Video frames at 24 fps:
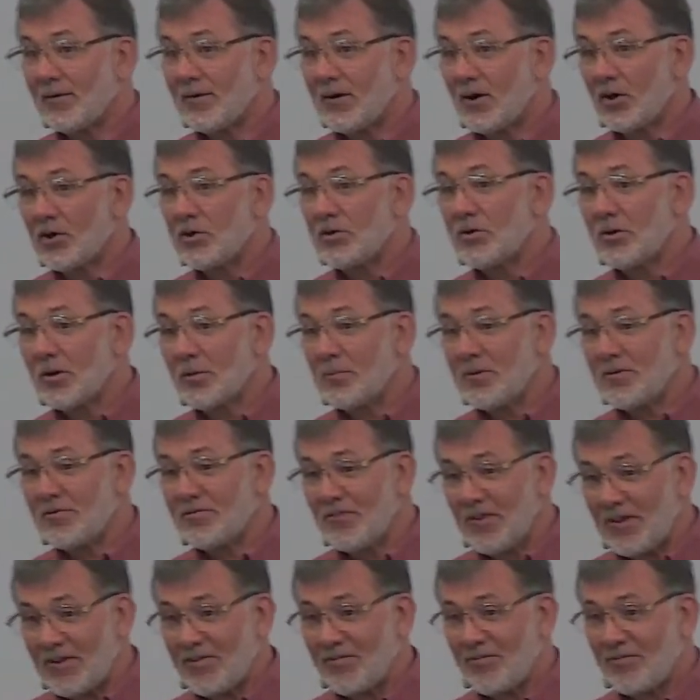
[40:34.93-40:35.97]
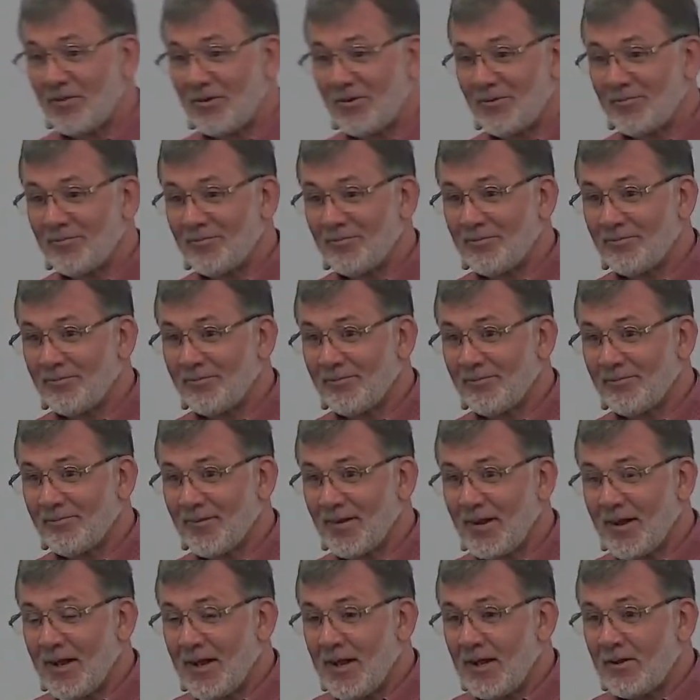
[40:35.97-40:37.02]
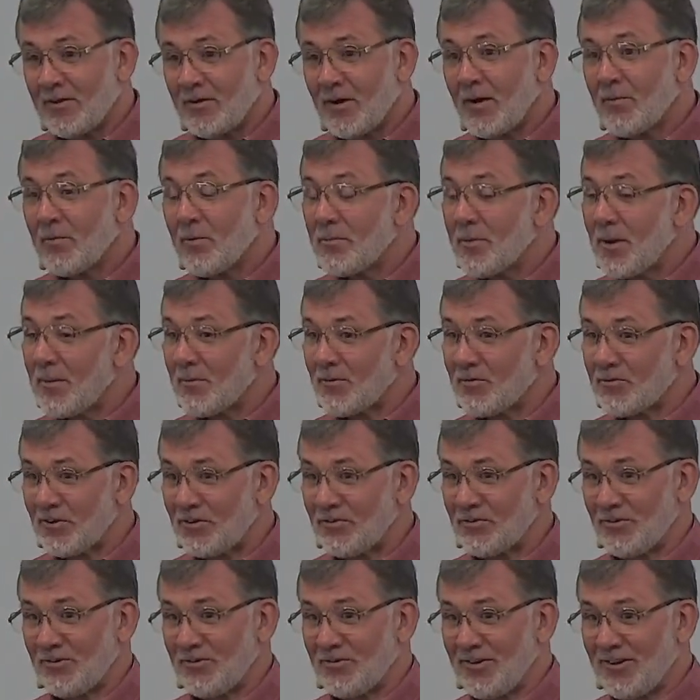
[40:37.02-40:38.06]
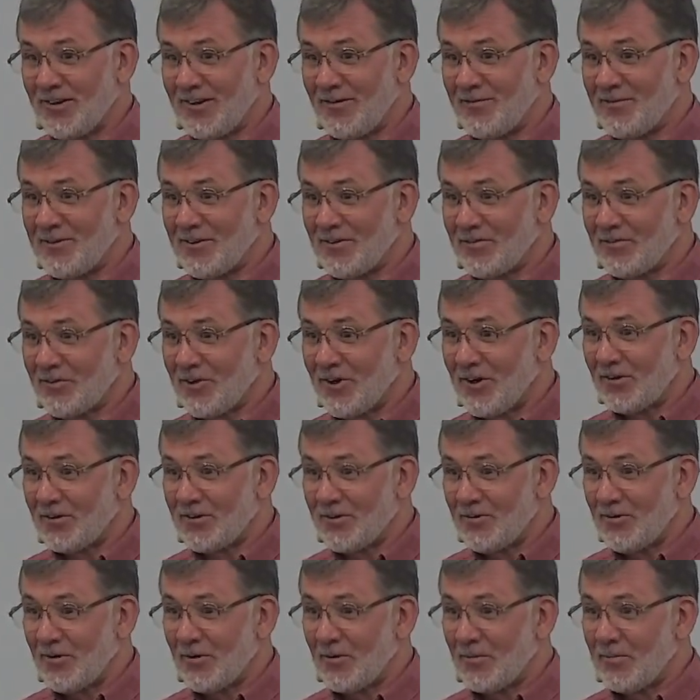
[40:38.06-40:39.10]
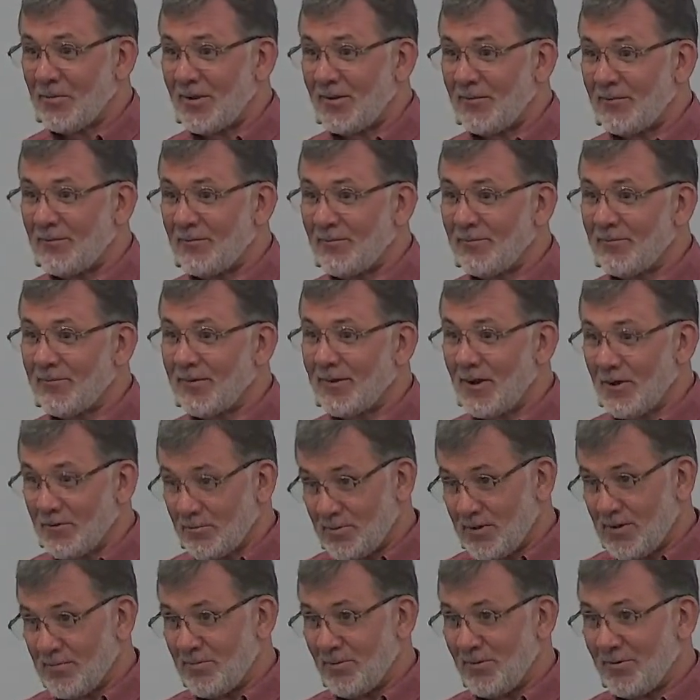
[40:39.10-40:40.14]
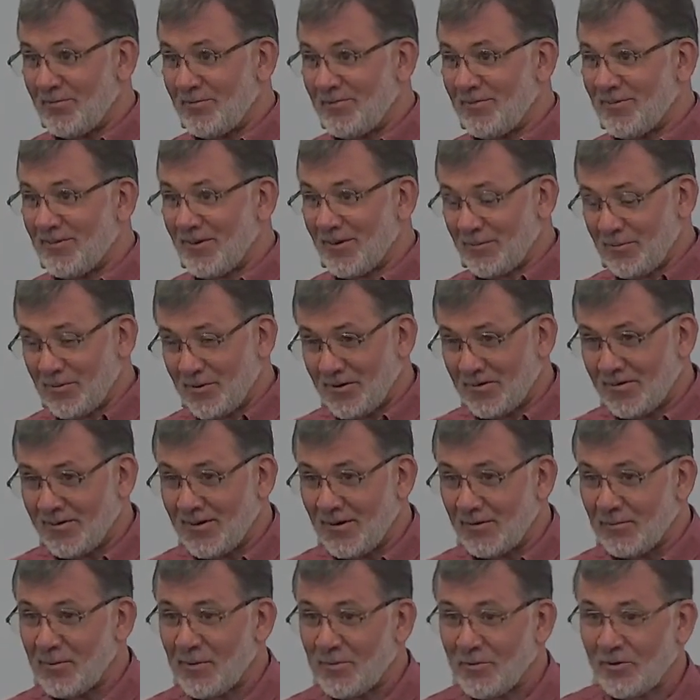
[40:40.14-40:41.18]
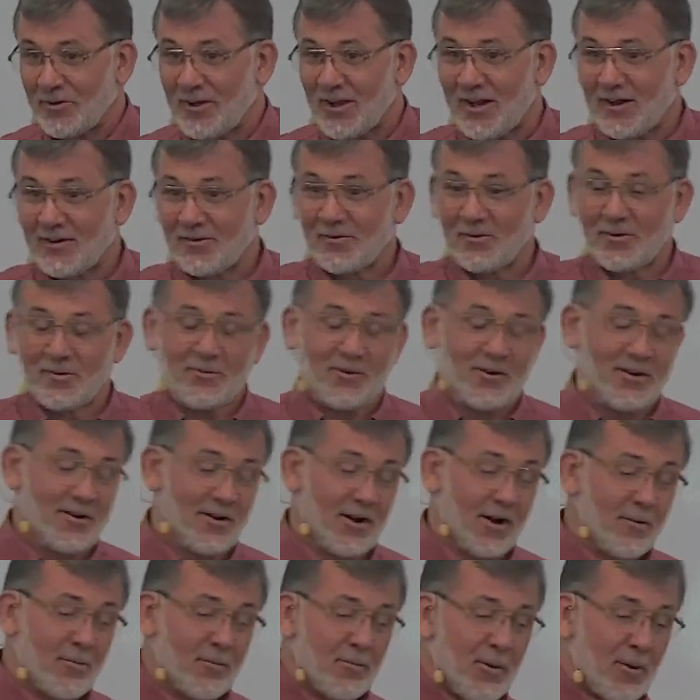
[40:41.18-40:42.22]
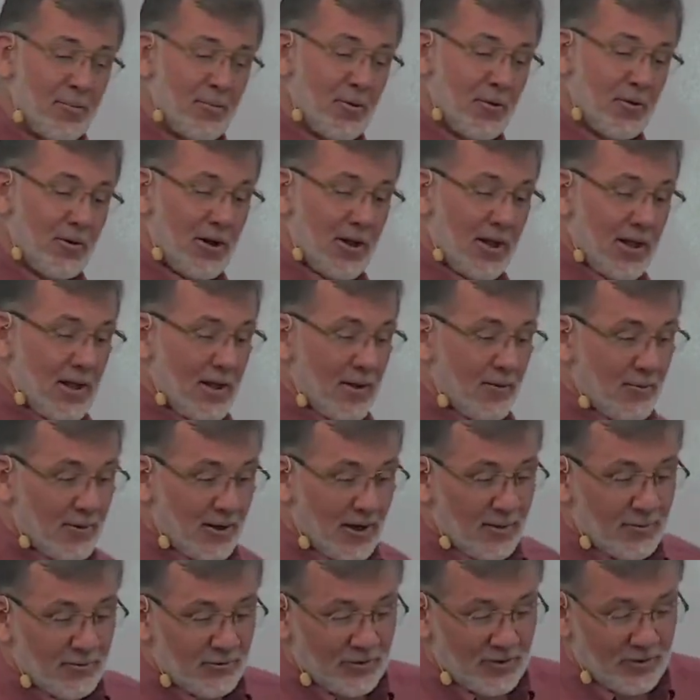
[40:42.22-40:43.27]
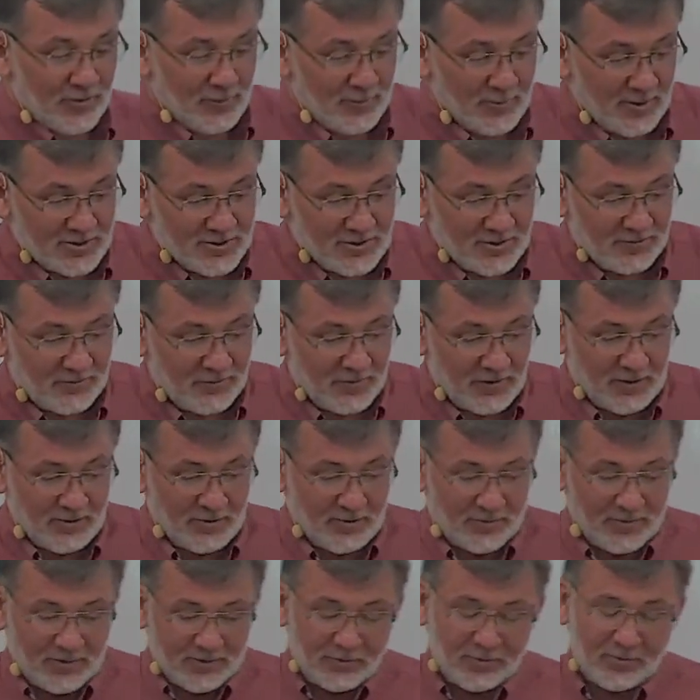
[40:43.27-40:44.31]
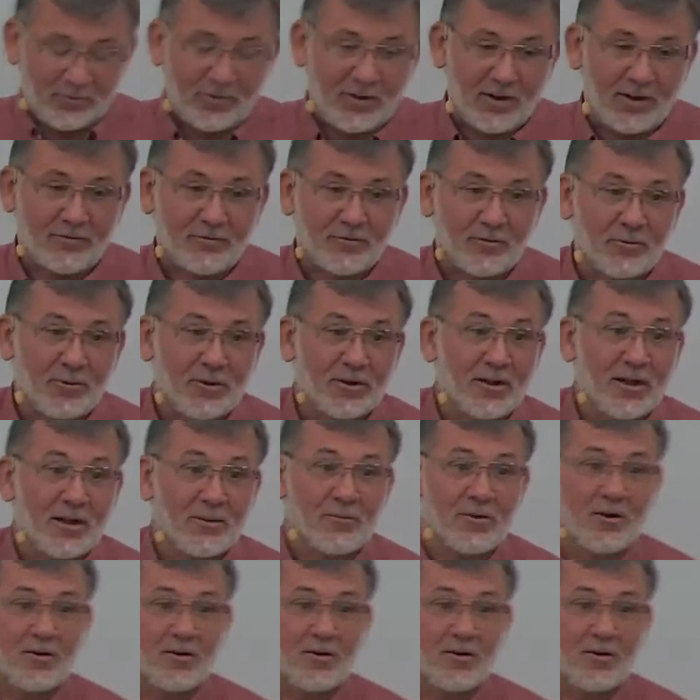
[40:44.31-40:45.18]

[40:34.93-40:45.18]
Are you going to be faithful? You know, I remember, sisters, let me just talk to you a little bit, young people. I can put in young people category right now. I remember when I was on the mission field, this was after we came